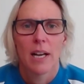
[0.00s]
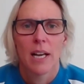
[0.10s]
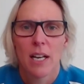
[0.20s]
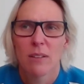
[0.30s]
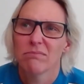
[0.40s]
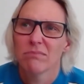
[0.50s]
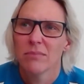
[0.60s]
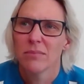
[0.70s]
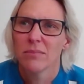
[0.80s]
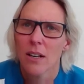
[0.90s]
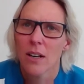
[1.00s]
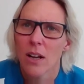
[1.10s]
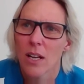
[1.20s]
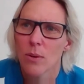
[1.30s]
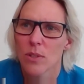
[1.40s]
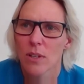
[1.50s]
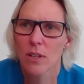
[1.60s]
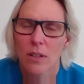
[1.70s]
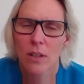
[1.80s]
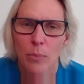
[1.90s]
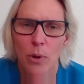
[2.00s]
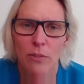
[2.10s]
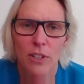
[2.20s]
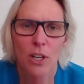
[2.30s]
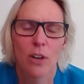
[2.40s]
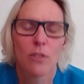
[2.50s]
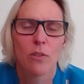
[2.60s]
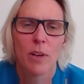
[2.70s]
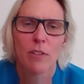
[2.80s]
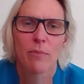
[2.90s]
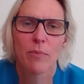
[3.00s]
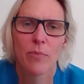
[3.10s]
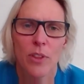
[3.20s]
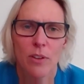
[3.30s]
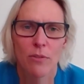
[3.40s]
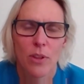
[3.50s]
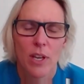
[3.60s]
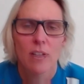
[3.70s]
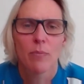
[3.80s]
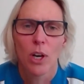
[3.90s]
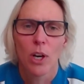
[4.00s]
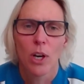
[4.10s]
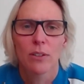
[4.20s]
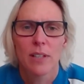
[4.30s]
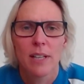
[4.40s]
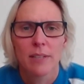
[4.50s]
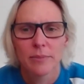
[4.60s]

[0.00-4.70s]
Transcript: And yeah, I He was a perfect coach for me for the end of my career.